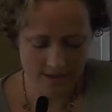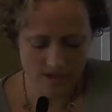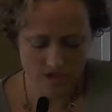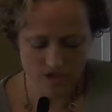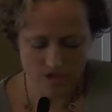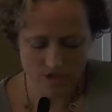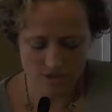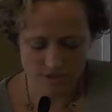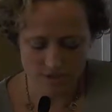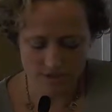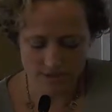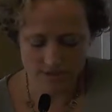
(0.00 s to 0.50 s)

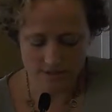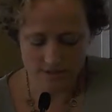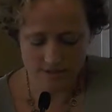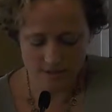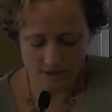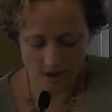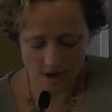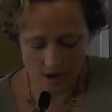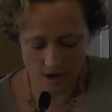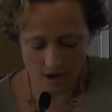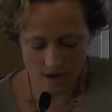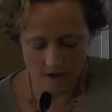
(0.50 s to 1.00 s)
just as
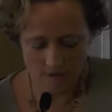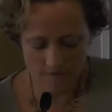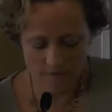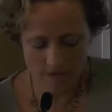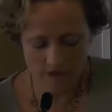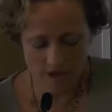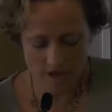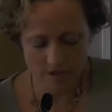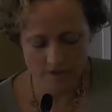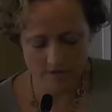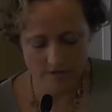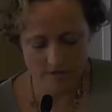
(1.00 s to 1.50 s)
starved
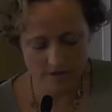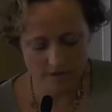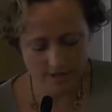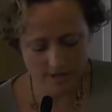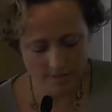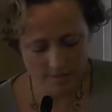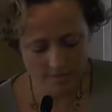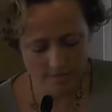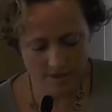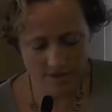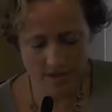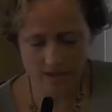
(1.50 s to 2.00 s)
for
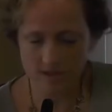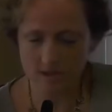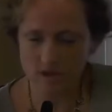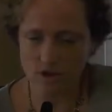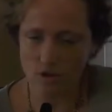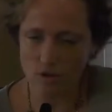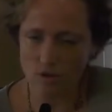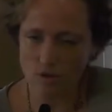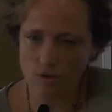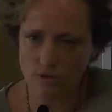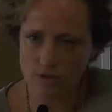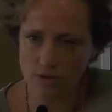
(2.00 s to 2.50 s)
something to
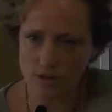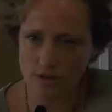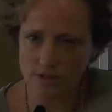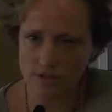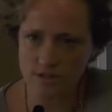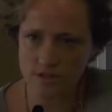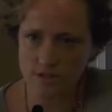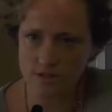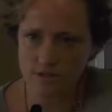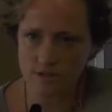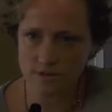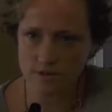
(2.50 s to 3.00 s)
hold on
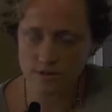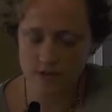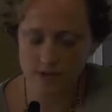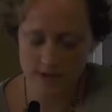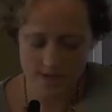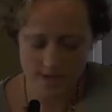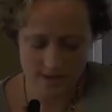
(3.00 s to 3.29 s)
to